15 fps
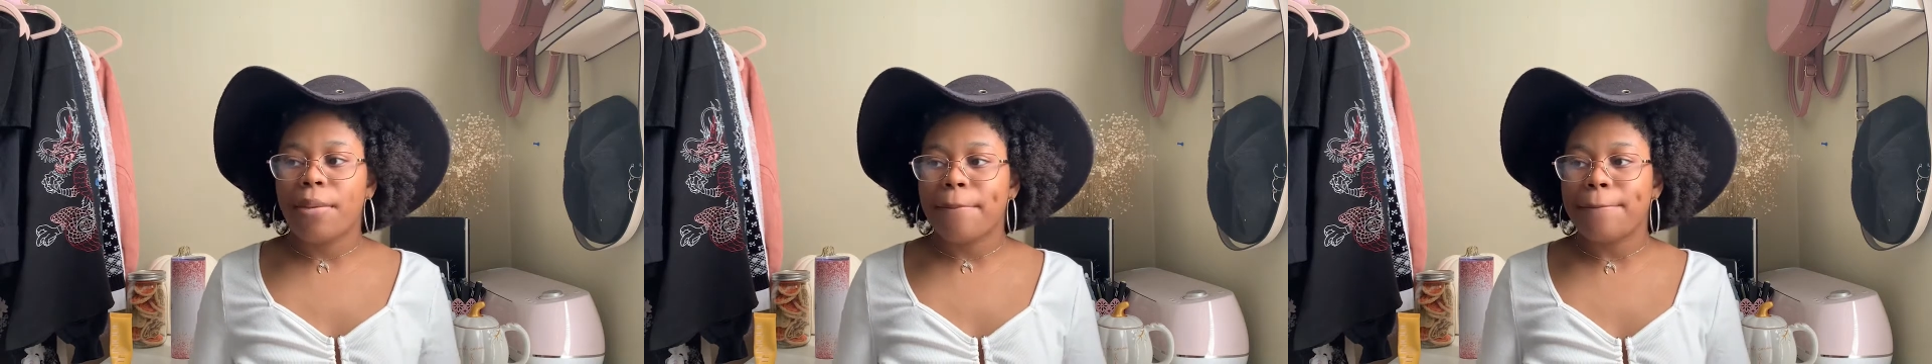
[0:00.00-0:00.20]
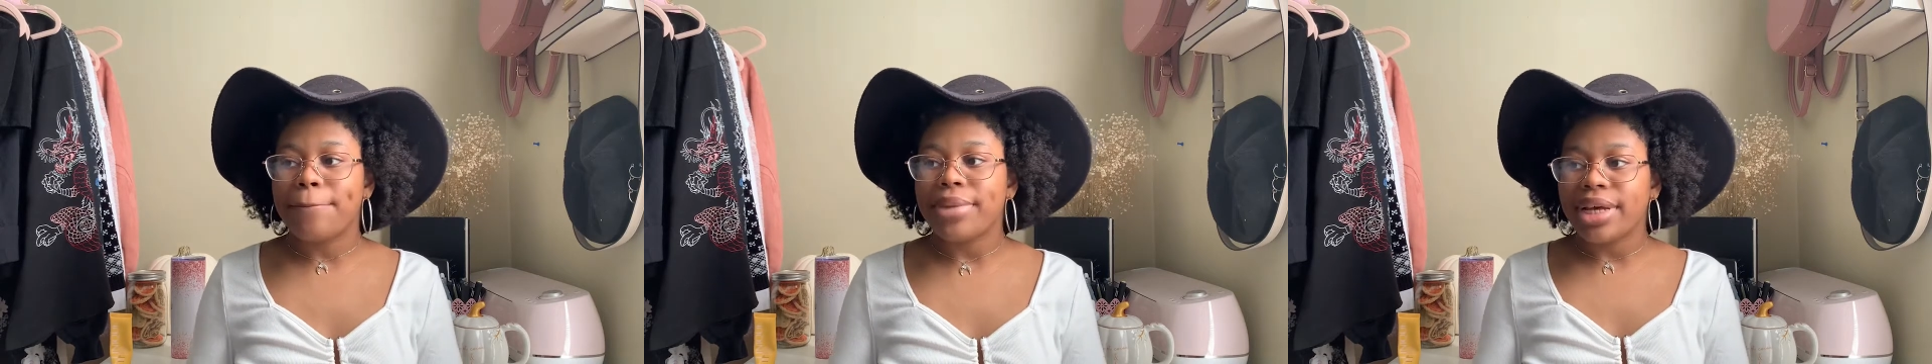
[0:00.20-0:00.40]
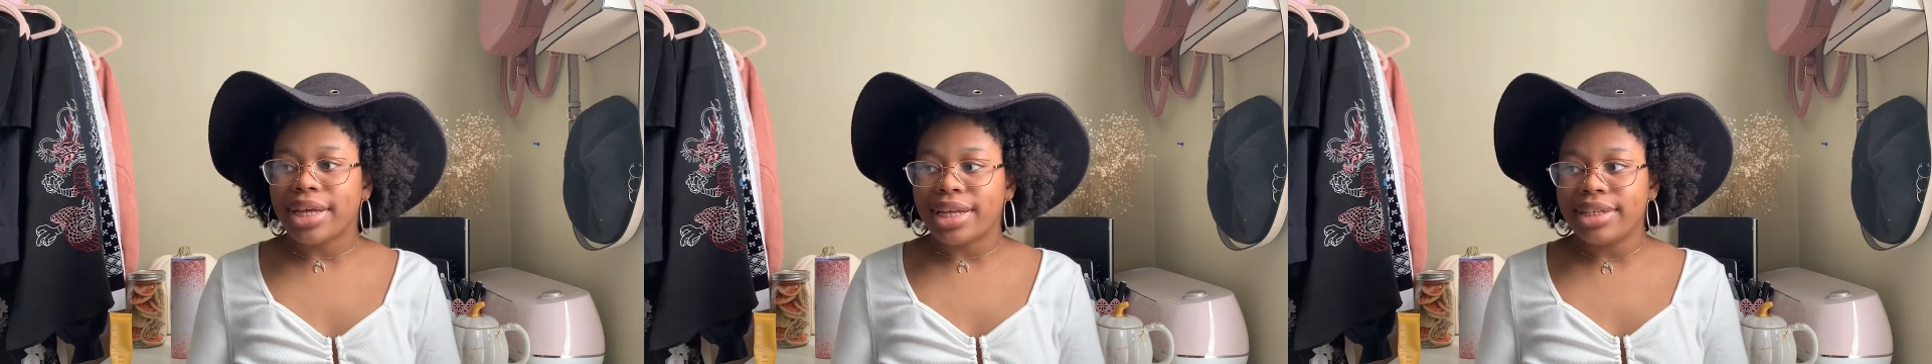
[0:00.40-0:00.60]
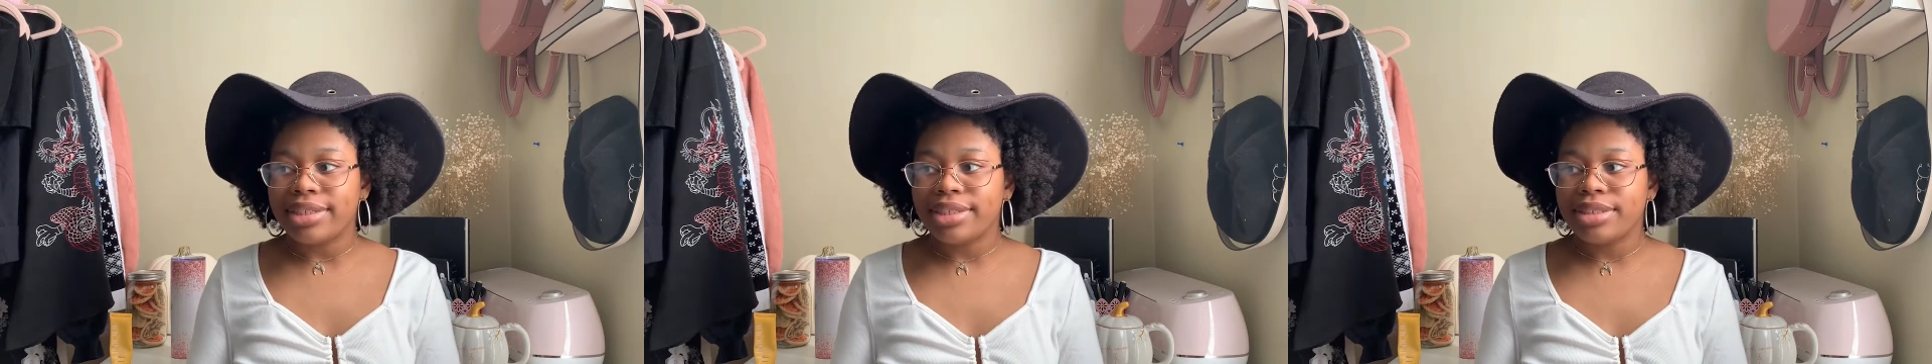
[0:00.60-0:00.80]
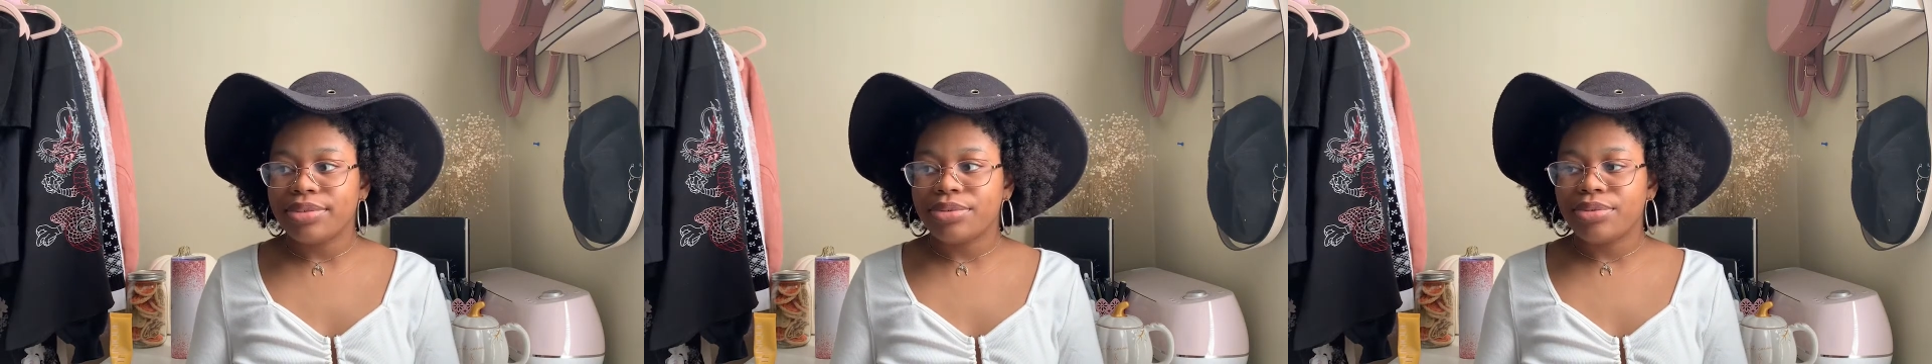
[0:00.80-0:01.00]
but
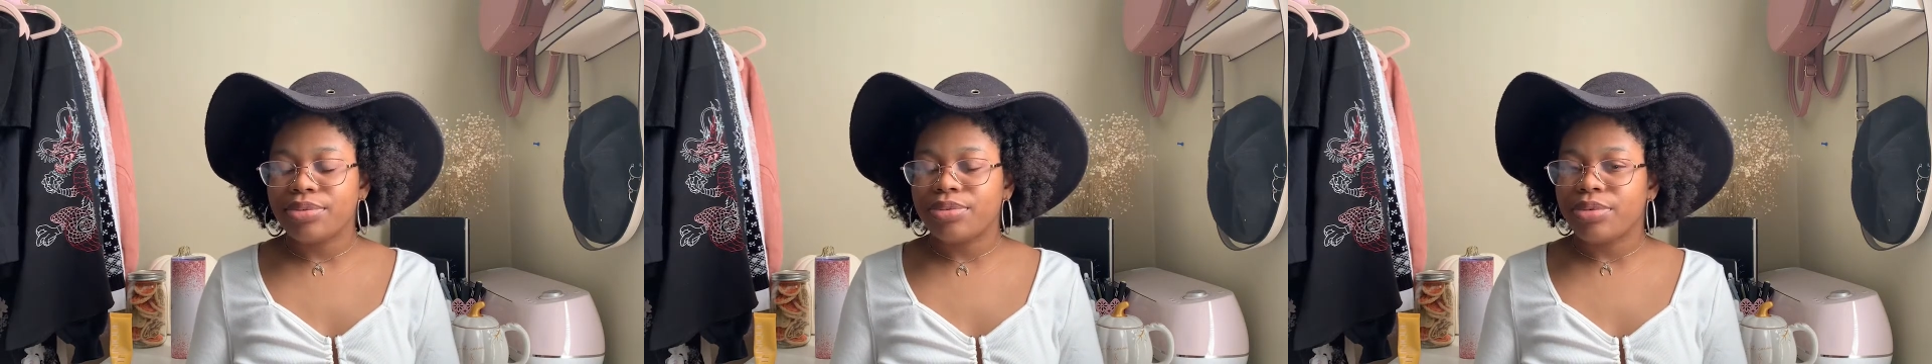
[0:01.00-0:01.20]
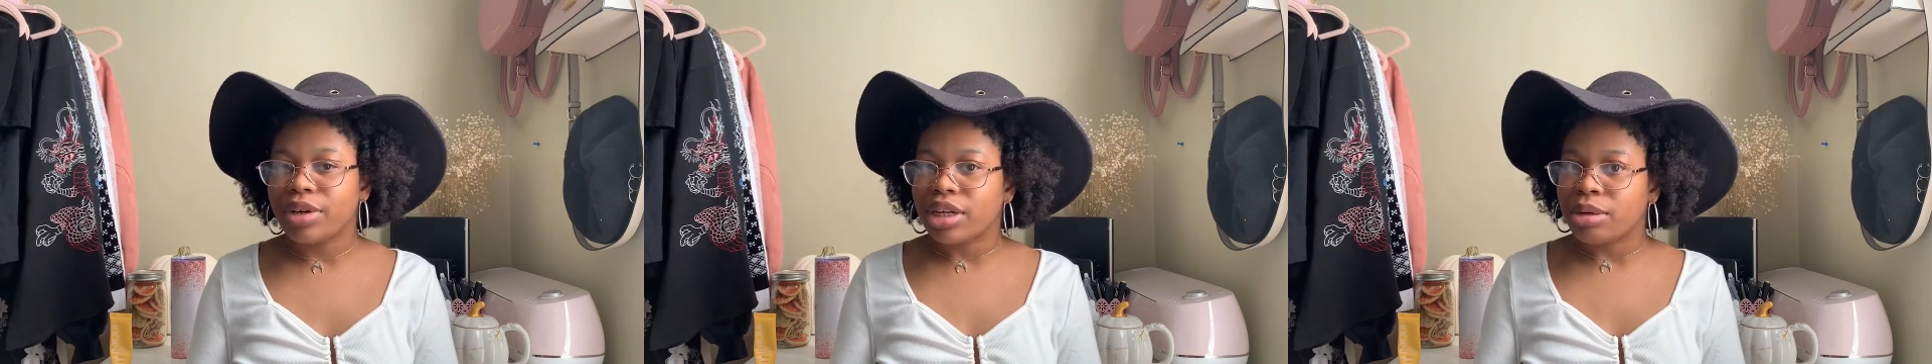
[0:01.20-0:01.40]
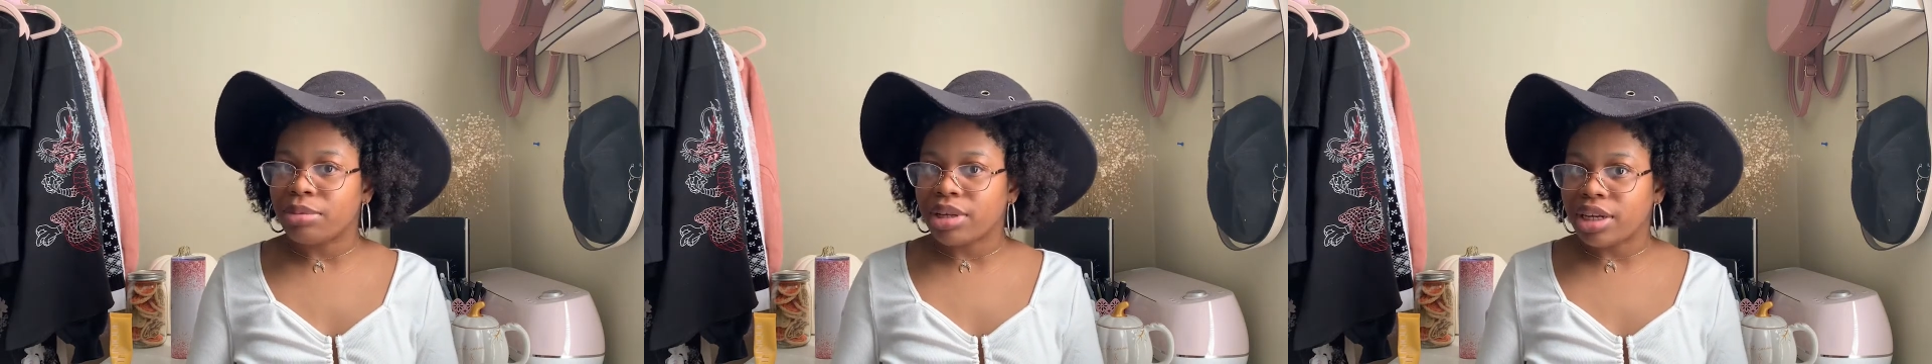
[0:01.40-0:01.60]
randomly